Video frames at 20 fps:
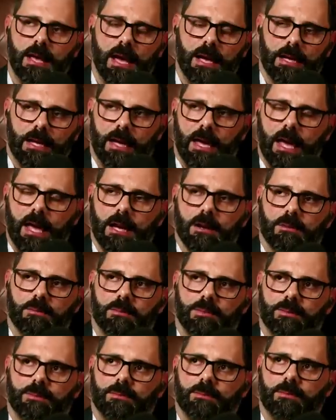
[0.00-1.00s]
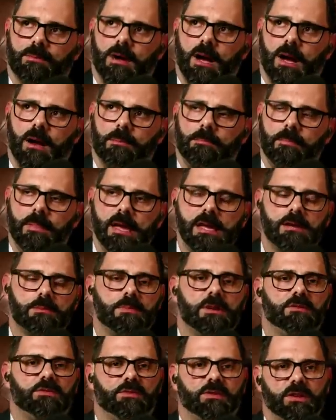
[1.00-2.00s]
that camp make
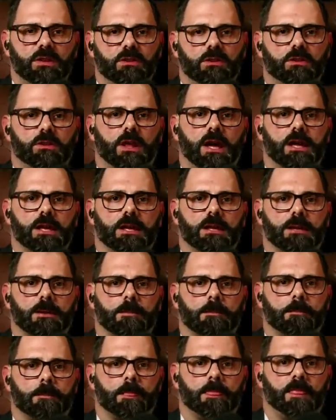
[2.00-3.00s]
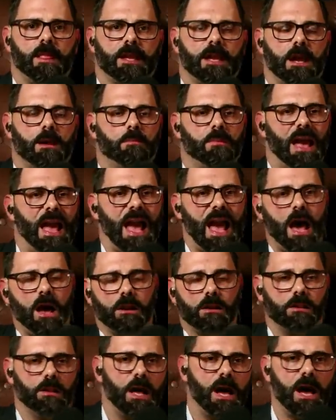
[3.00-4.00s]
me feel like I'm
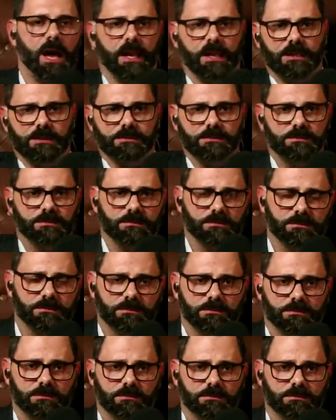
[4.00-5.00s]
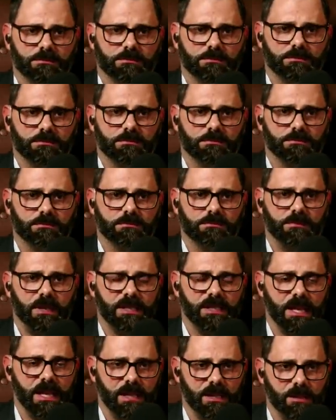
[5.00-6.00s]
out of line
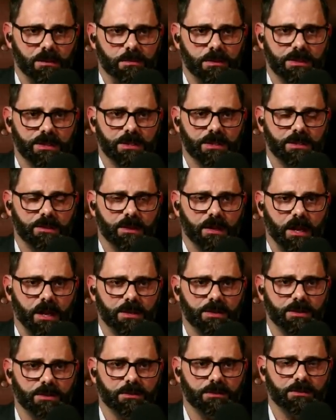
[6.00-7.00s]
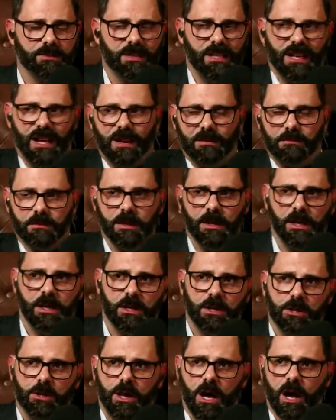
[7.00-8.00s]
by taking the position that I do, that
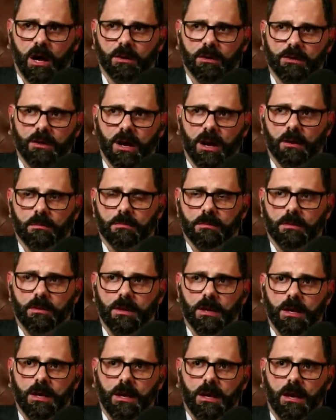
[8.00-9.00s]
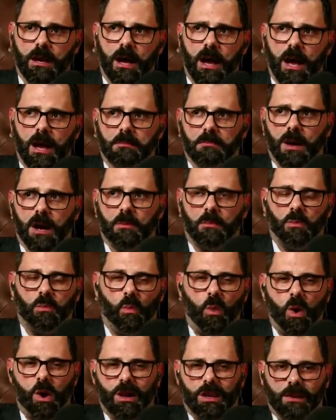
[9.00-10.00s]
I'm
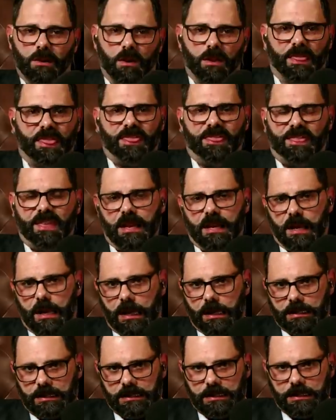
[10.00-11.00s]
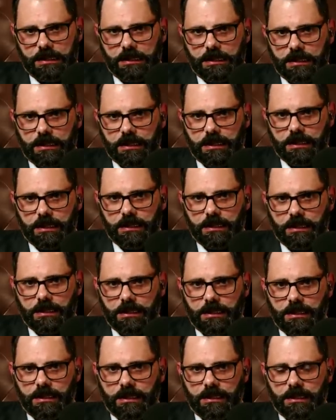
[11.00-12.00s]
walking on thin ice,
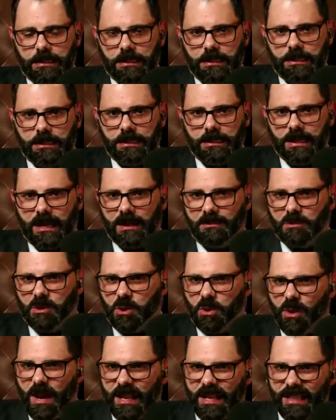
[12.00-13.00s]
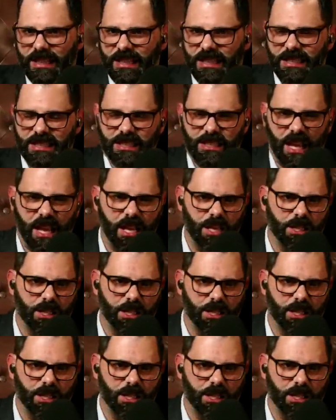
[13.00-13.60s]
that I'm treading in